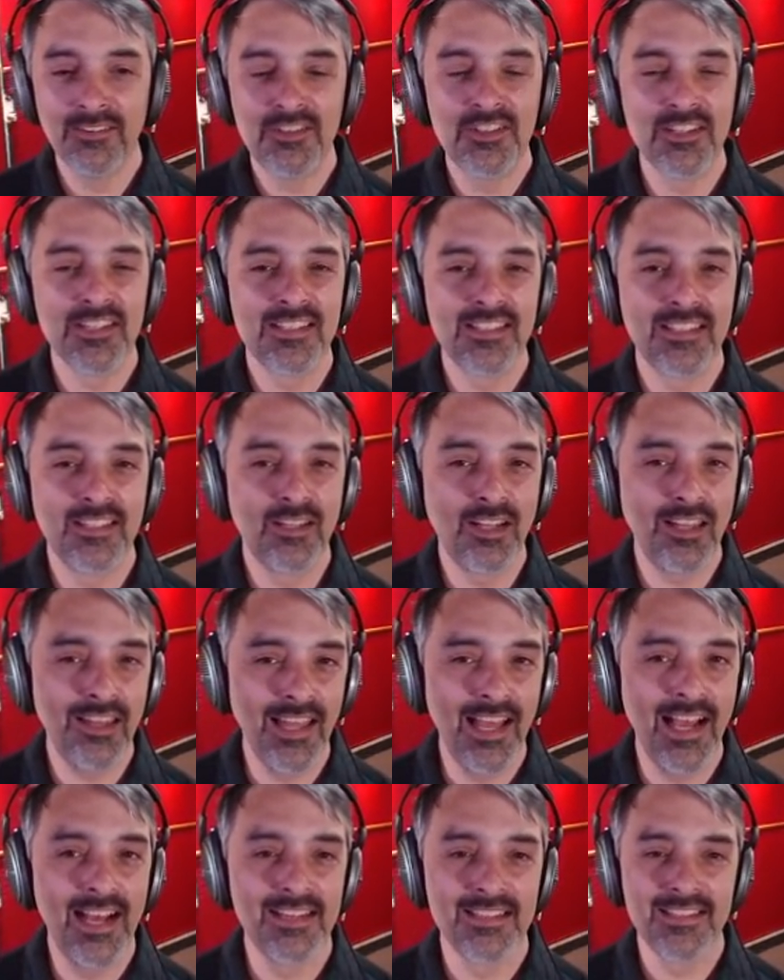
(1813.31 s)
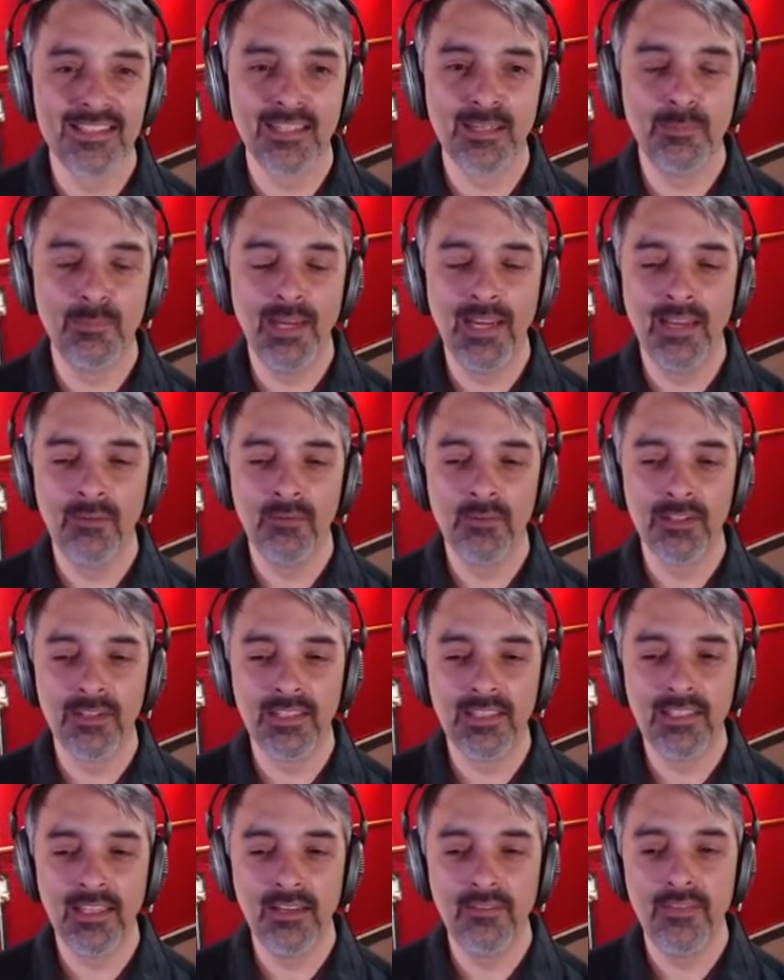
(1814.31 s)
Just classic, man.
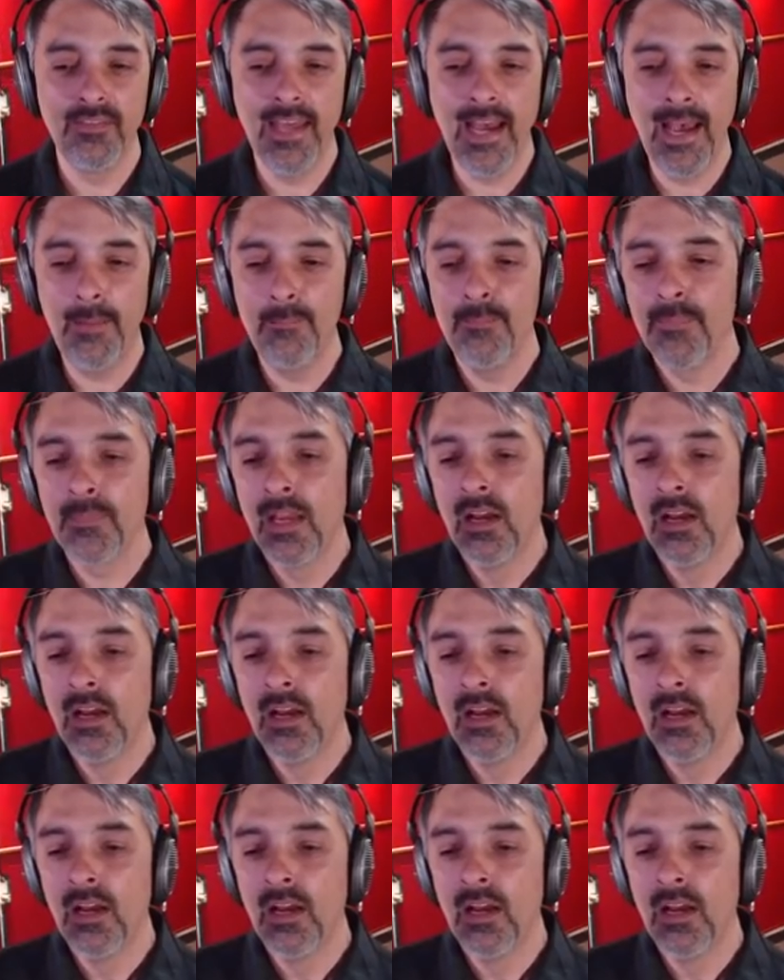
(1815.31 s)
Really love that.